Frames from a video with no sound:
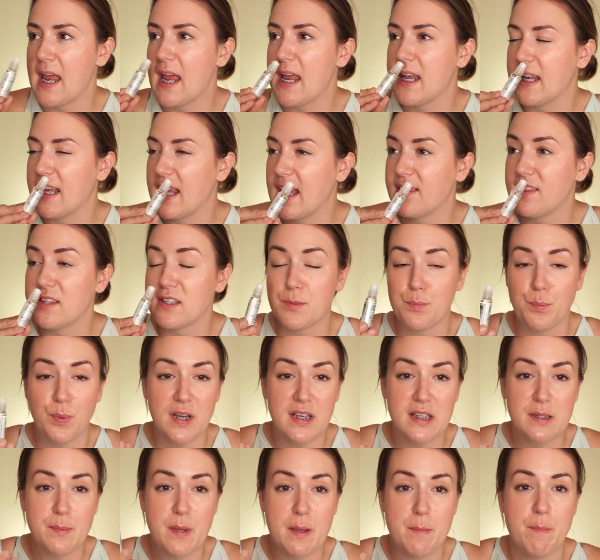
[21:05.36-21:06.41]
And again, this
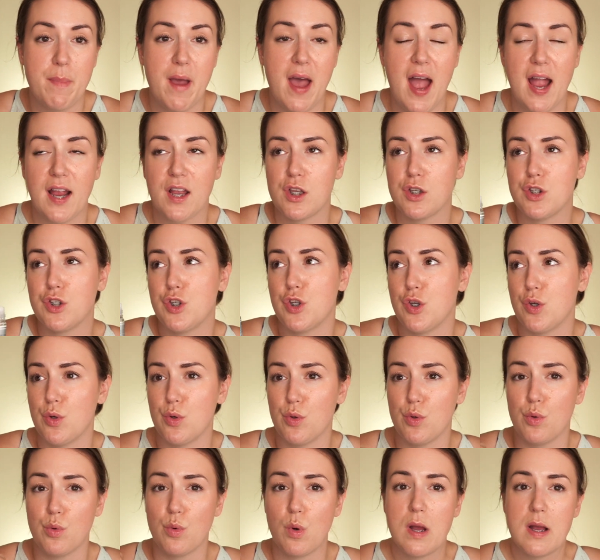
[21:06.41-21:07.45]
brings me back
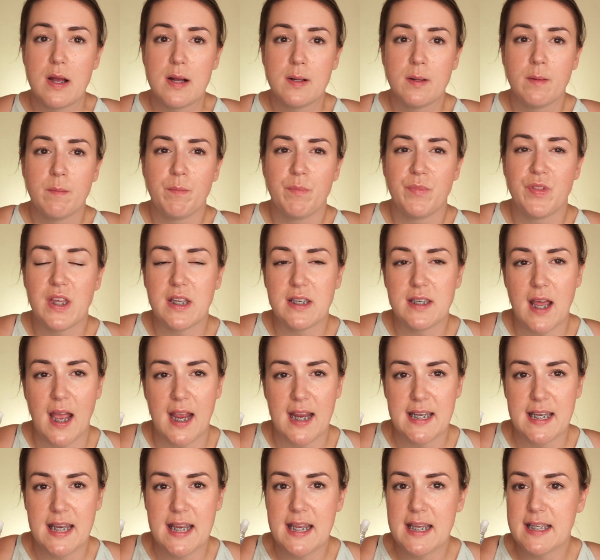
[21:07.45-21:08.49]
to the
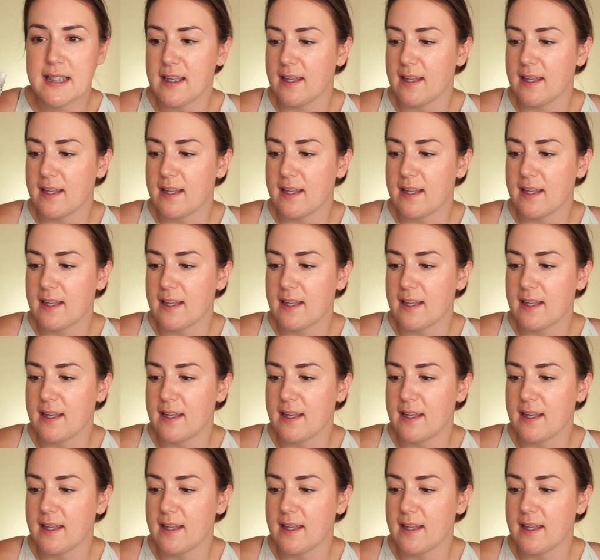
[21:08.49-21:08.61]
90s.